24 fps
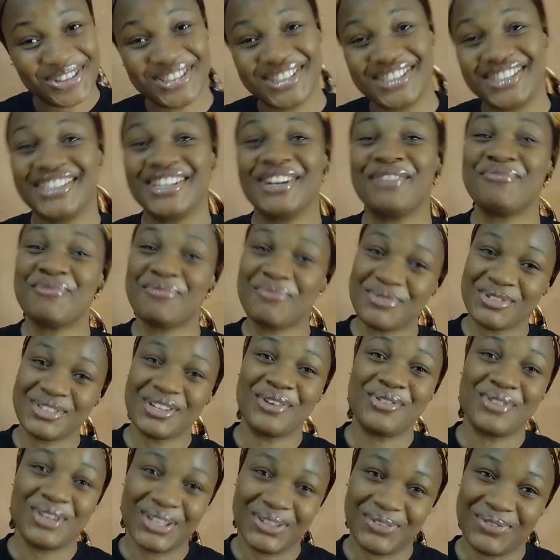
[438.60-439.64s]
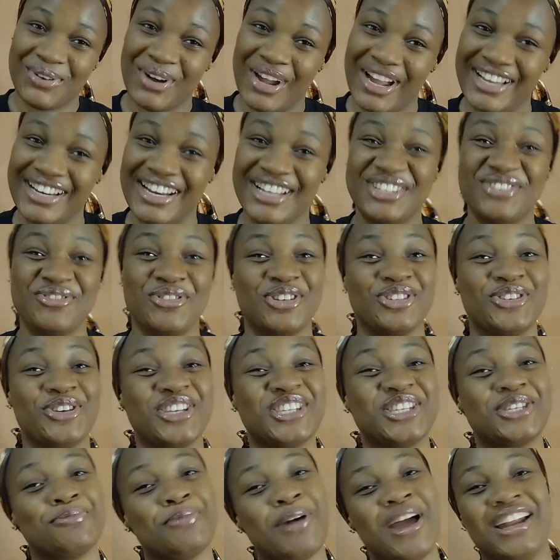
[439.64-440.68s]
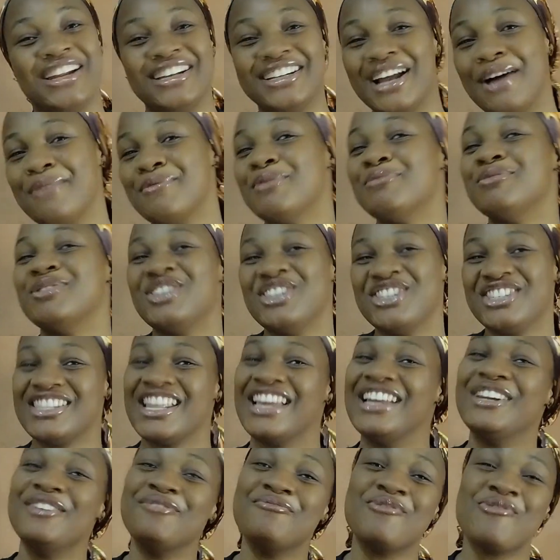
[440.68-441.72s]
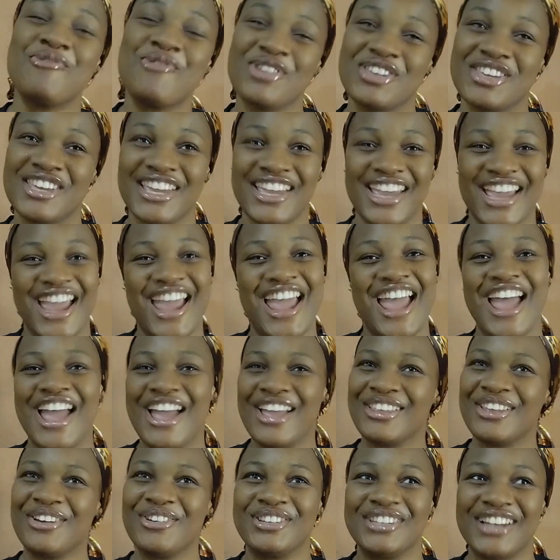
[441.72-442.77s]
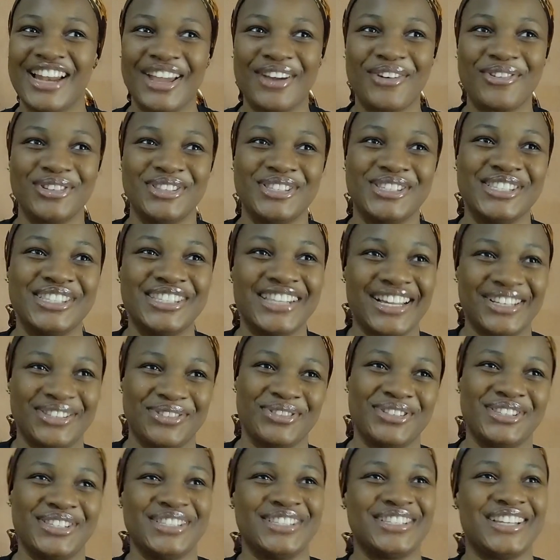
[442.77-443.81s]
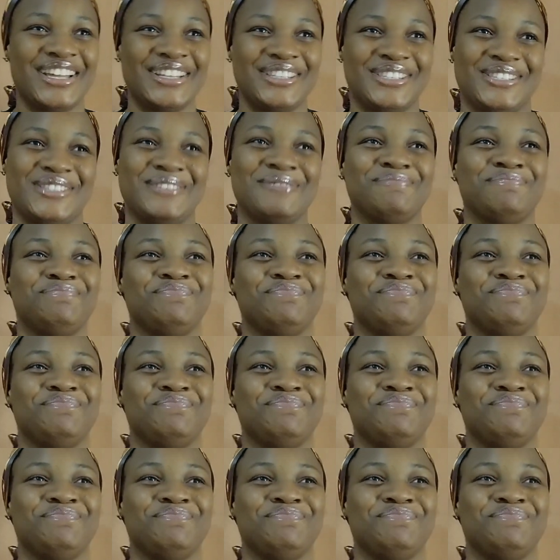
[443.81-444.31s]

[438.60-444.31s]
thought the proposal was for her, that she was just smiling and maybe she's telling me, okay. I was like, what is that?